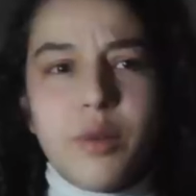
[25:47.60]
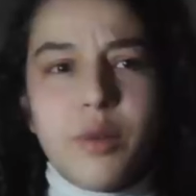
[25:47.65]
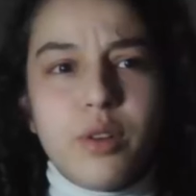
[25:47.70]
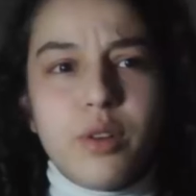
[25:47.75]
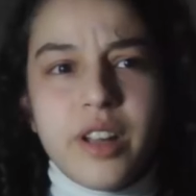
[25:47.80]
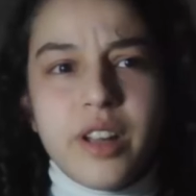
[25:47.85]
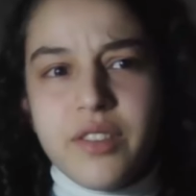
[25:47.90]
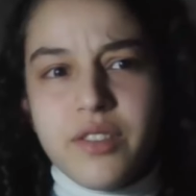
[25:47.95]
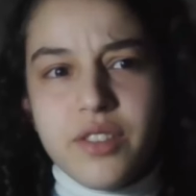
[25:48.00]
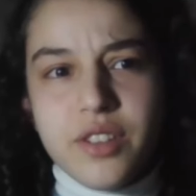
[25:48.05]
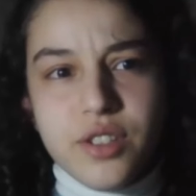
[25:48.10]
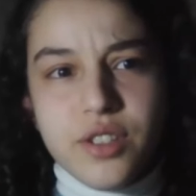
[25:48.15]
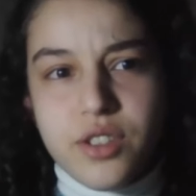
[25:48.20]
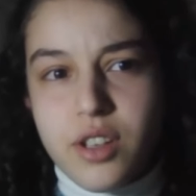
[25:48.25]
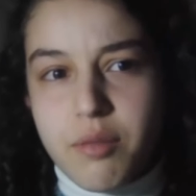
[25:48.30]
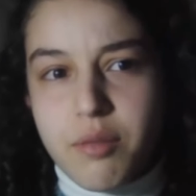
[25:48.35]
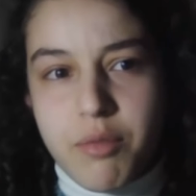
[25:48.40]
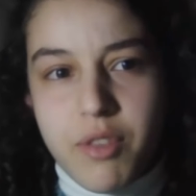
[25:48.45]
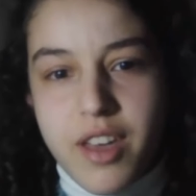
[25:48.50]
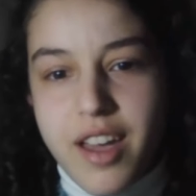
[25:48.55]
will never
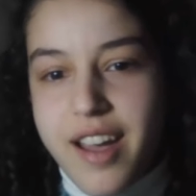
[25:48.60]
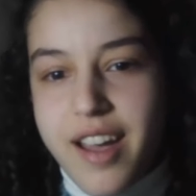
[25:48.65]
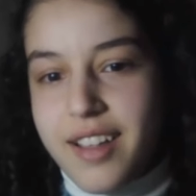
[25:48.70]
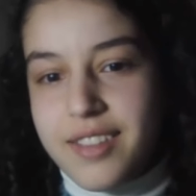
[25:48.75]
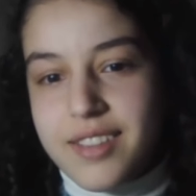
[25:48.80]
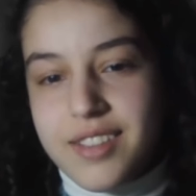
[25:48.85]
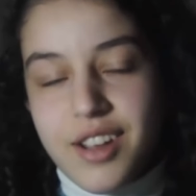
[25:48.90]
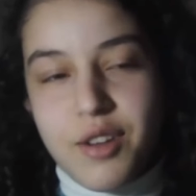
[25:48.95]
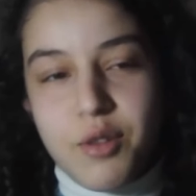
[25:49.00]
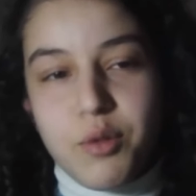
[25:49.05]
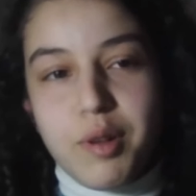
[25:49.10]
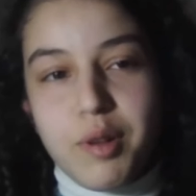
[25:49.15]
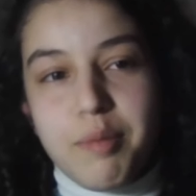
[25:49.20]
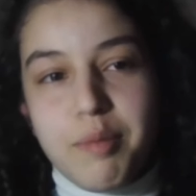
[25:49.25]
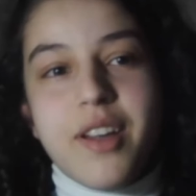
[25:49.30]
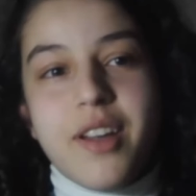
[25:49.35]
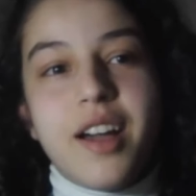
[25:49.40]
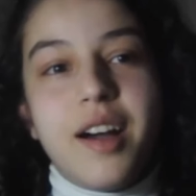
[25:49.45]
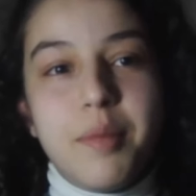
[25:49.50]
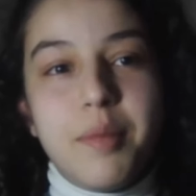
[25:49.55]
stop that. I will
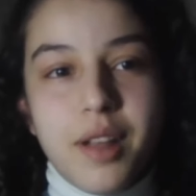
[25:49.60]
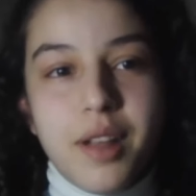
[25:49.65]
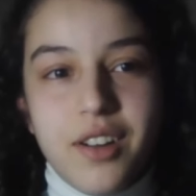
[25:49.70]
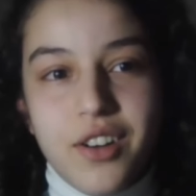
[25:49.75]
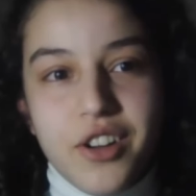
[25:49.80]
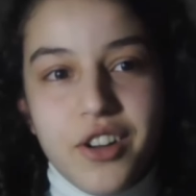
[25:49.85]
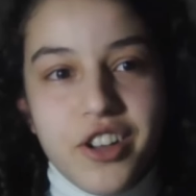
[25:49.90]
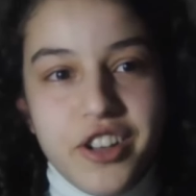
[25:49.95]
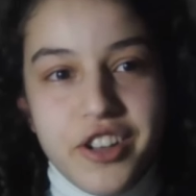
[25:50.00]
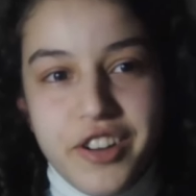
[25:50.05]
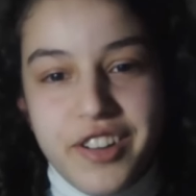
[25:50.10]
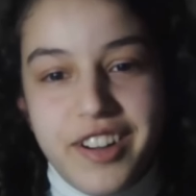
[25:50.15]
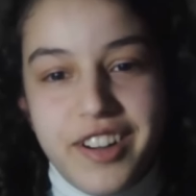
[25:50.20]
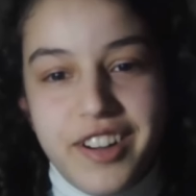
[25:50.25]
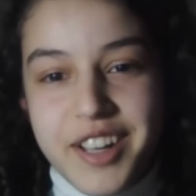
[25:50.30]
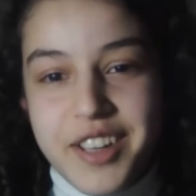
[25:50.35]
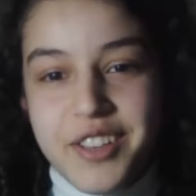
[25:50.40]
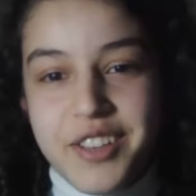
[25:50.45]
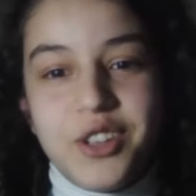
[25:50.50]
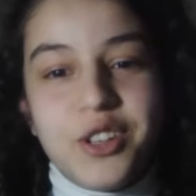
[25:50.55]
become a lawyer.
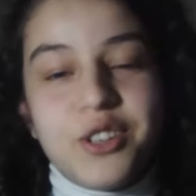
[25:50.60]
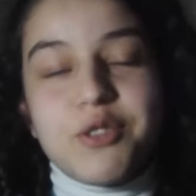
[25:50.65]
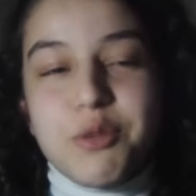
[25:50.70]
I don't